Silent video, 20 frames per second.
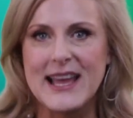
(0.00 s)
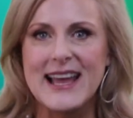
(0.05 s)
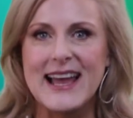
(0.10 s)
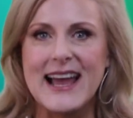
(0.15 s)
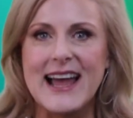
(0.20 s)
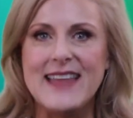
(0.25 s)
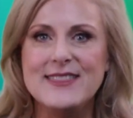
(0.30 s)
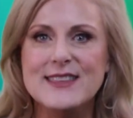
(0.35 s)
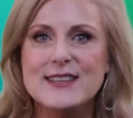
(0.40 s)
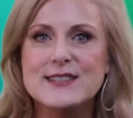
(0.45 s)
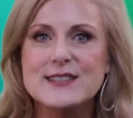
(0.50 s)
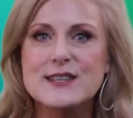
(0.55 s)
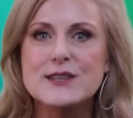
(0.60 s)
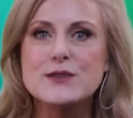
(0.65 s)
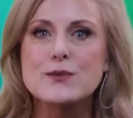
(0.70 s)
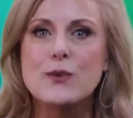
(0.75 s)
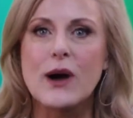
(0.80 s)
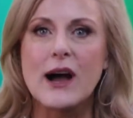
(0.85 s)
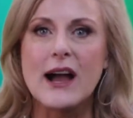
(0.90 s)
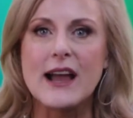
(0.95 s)
And this is
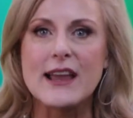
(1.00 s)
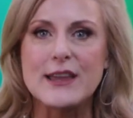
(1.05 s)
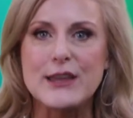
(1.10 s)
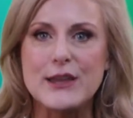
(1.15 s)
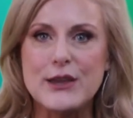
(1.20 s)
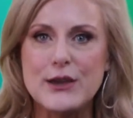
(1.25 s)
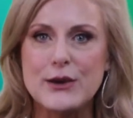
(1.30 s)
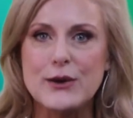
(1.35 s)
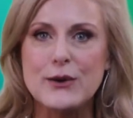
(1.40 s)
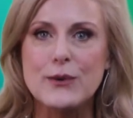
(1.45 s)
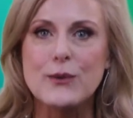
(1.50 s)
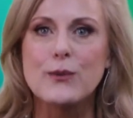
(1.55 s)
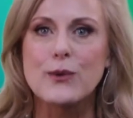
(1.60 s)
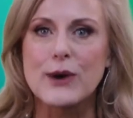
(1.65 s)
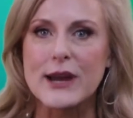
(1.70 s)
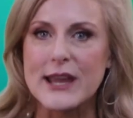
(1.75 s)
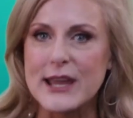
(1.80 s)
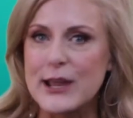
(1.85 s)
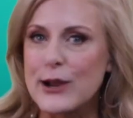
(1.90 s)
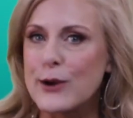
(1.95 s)
why you were
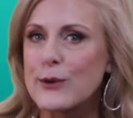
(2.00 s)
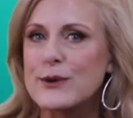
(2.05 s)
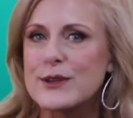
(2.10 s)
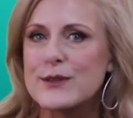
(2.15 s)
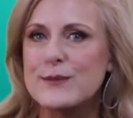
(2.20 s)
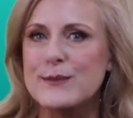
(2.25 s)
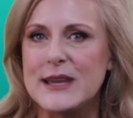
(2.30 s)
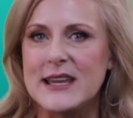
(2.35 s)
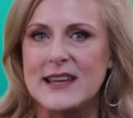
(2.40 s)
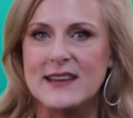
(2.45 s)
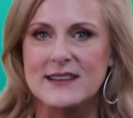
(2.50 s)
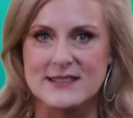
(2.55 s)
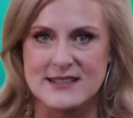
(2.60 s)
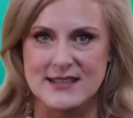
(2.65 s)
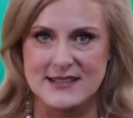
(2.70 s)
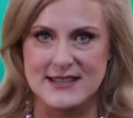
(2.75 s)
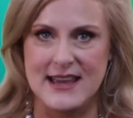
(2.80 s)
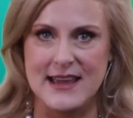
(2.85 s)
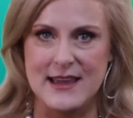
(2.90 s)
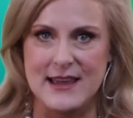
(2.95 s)
here with me
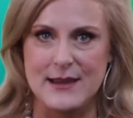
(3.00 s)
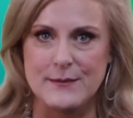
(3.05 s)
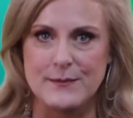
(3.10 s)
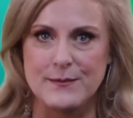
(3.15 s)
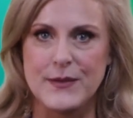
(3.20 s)
today.